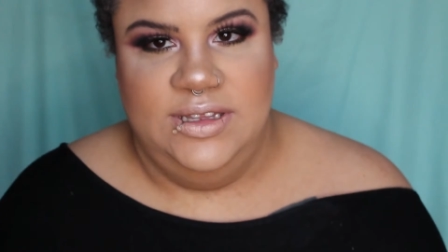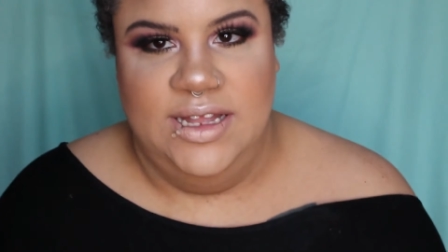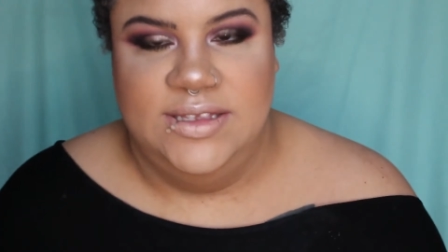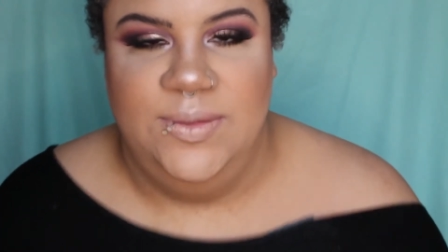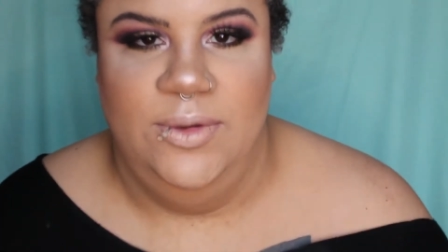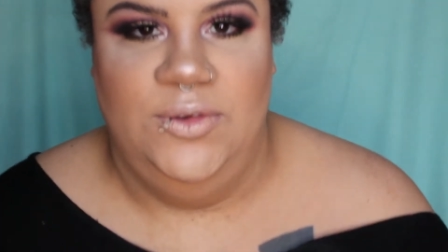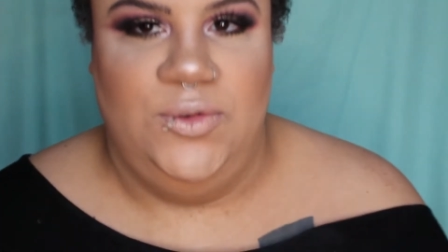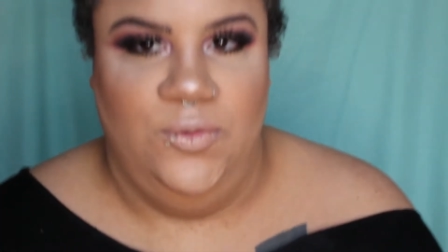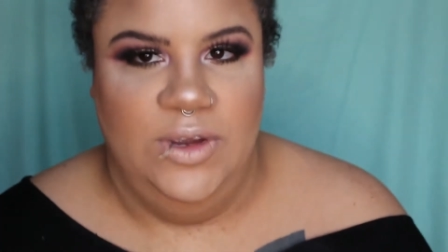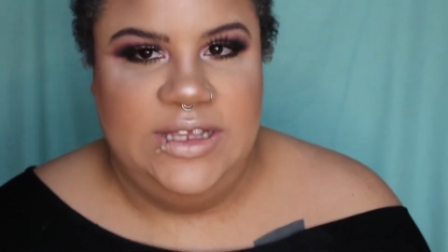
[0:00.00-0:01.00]
That's the
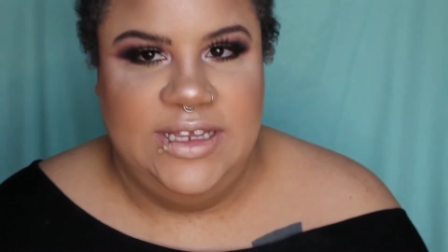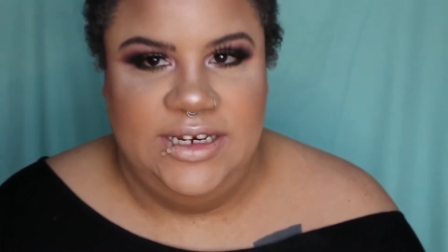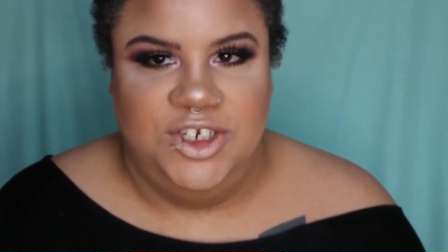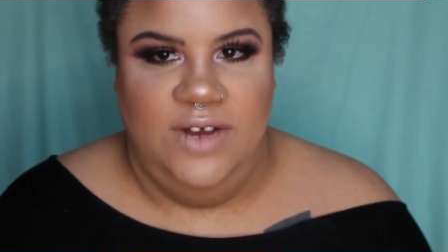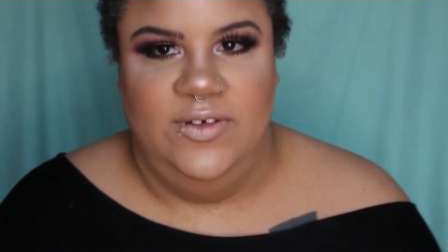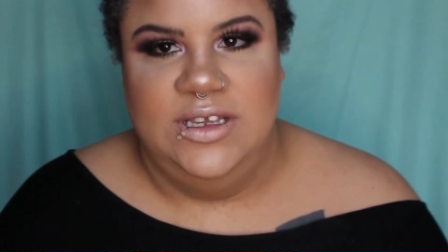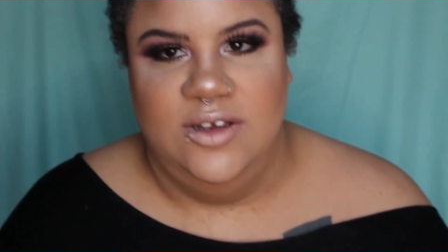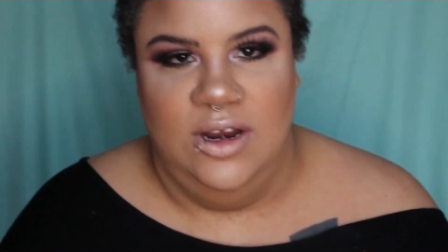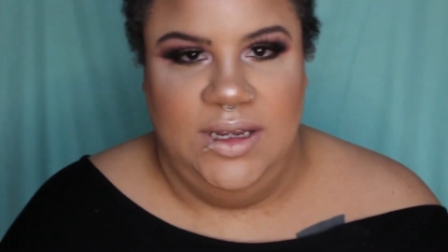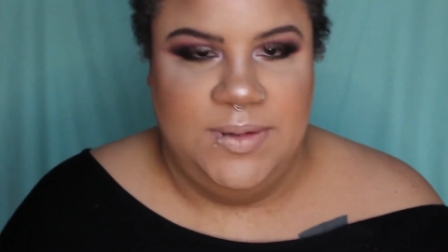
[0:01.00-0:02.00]
most recent Jeffree
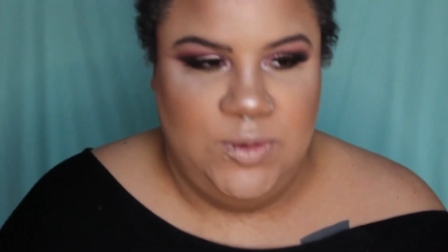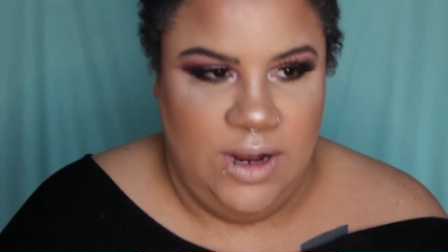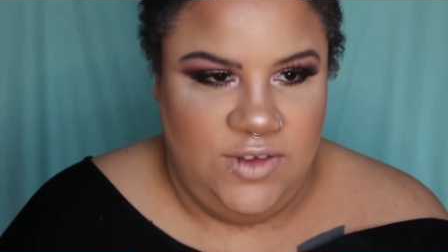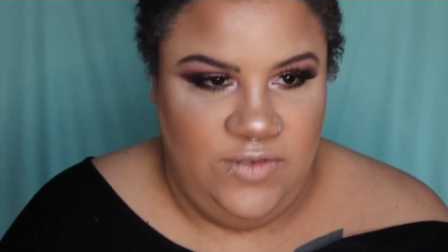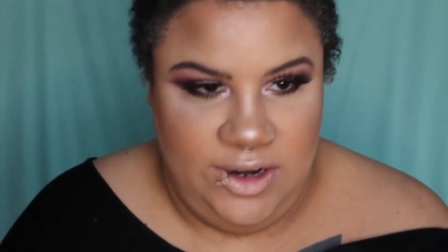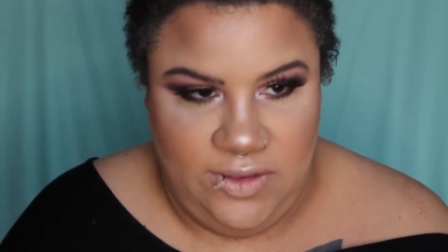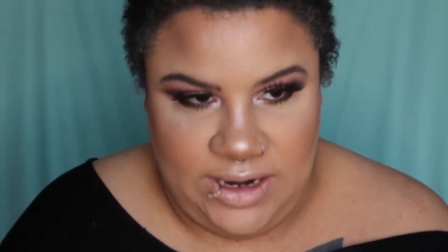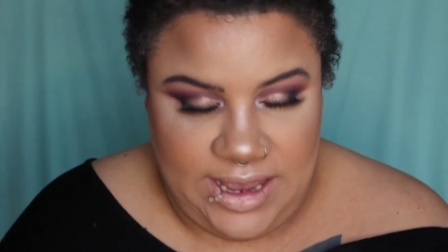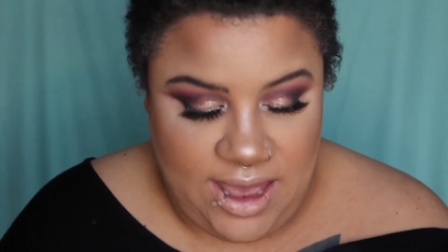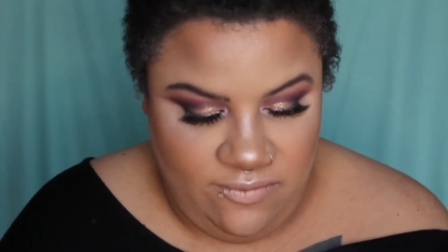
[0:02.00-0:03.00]
Star lip swatch video
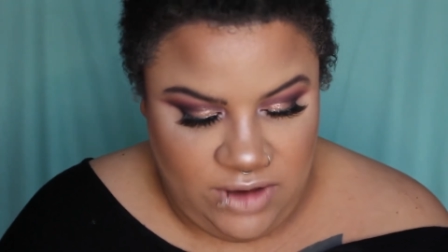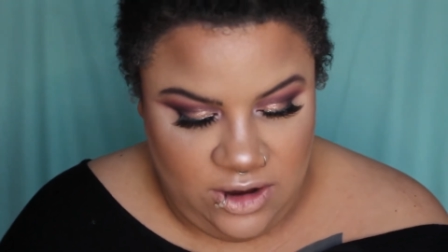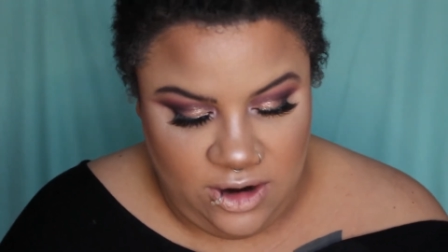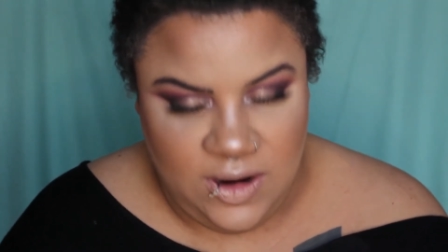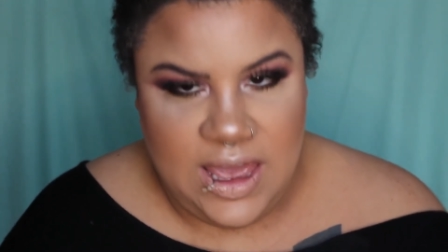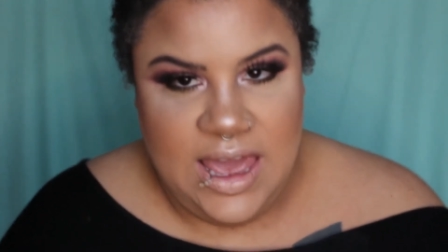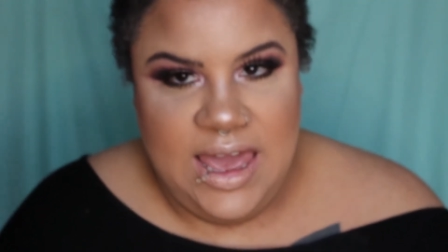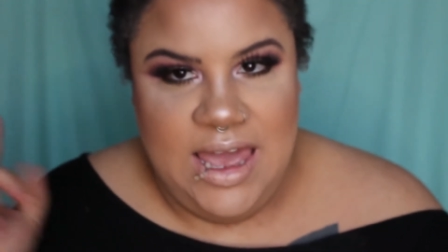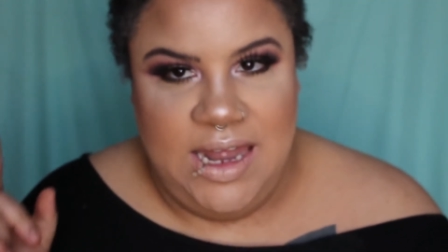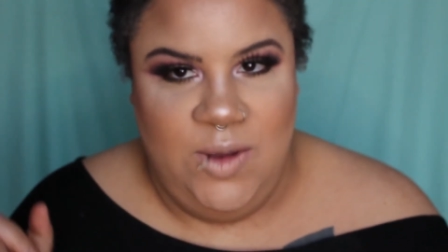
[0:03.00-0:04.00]
that I have here,
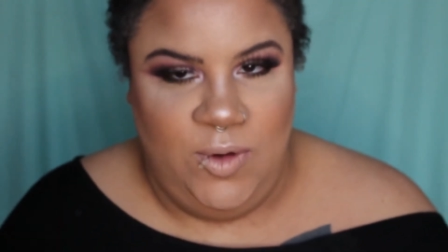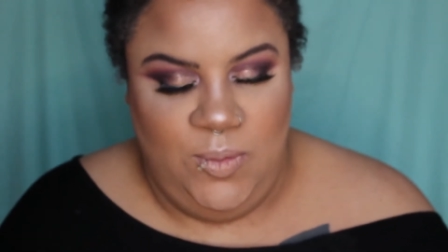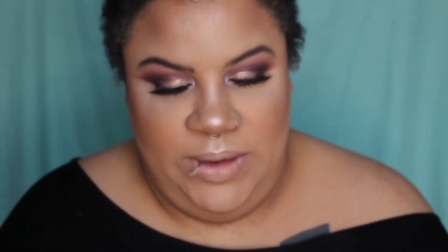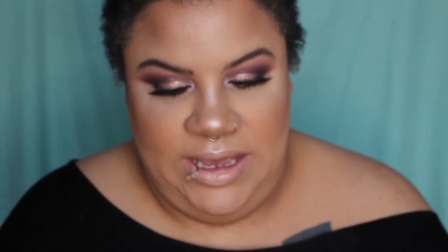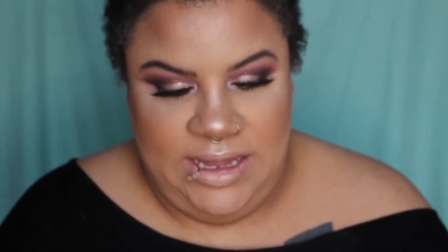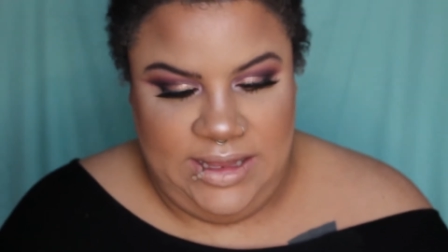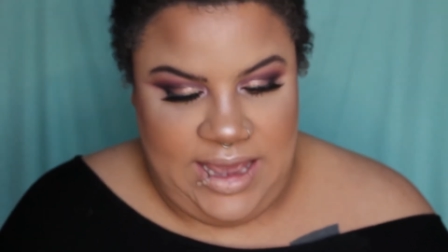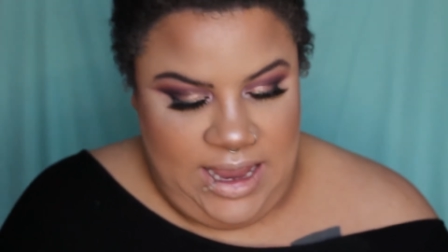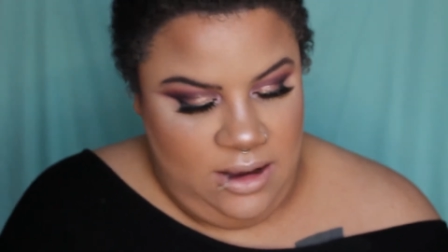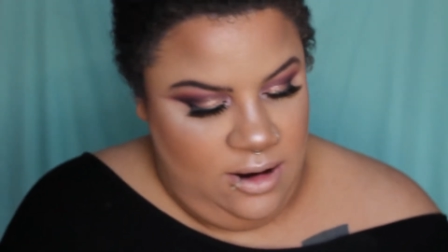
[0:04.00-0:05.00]
and it will be in
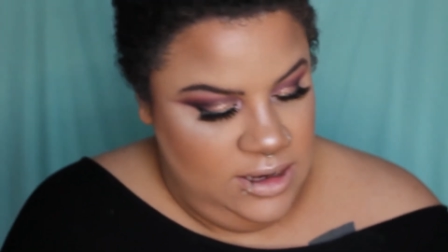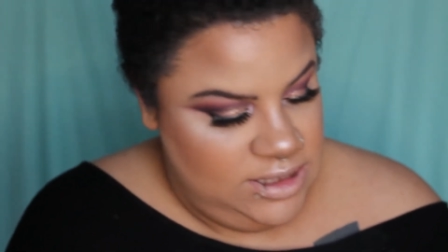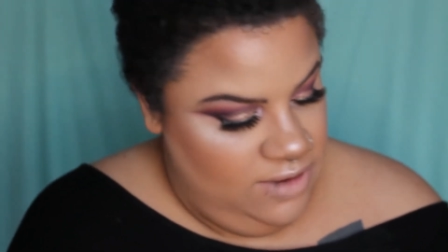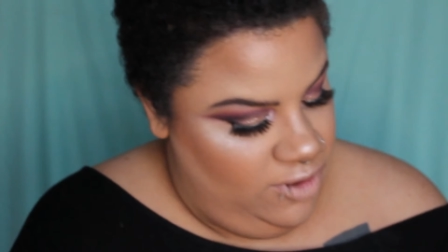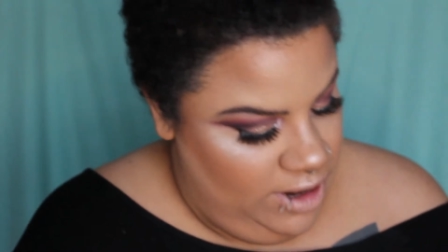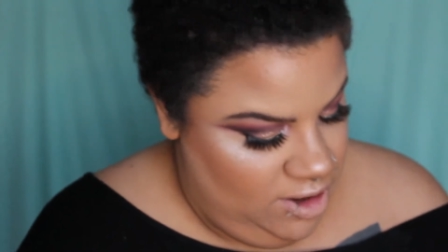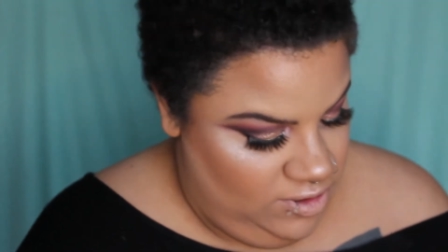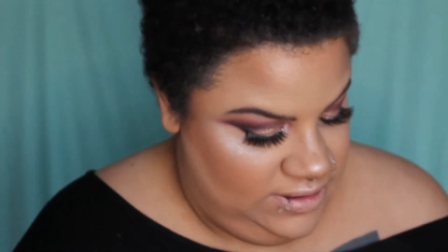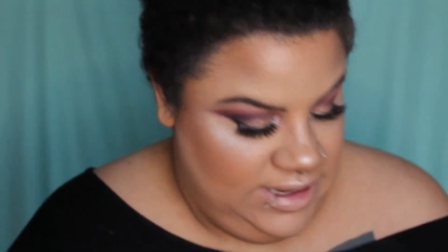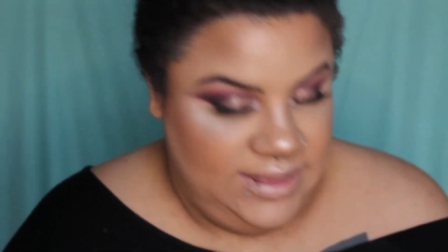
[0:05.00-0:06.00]
the iCards if you're
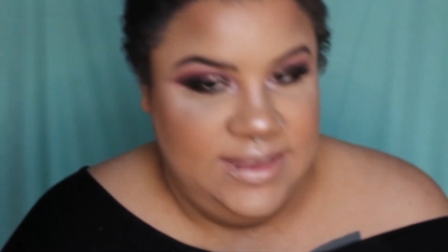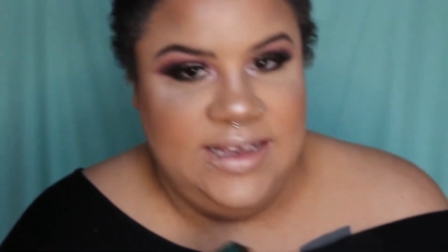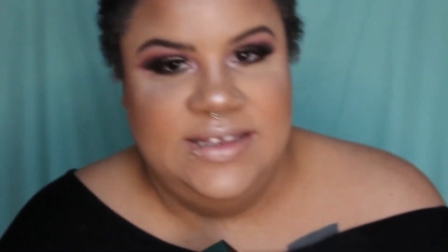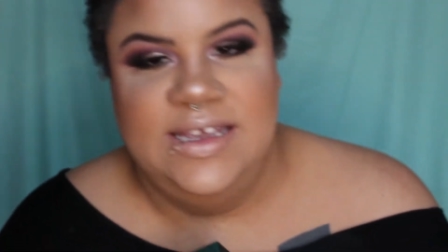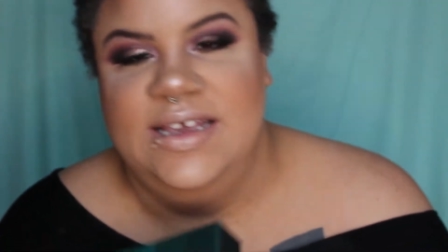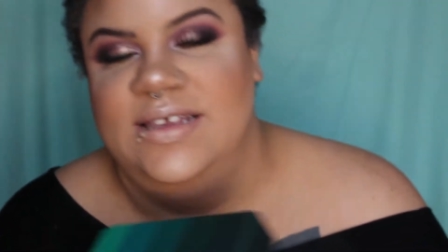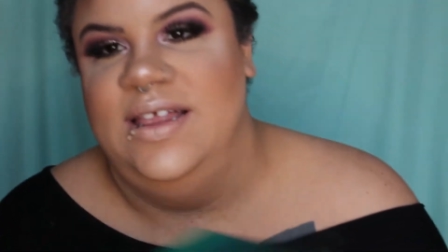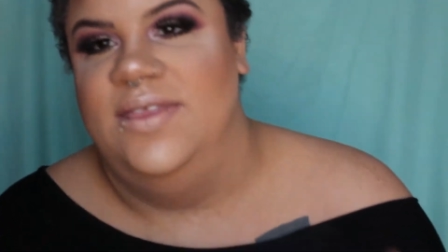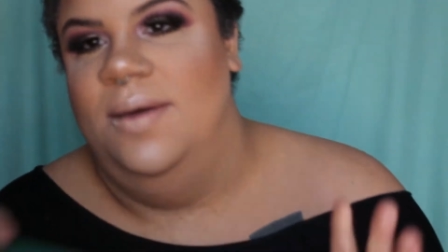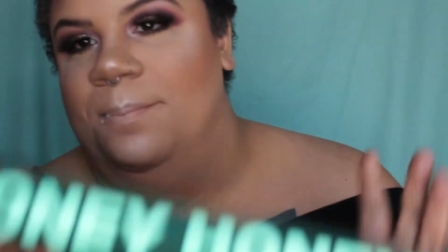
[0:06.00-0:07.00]
interested. This is the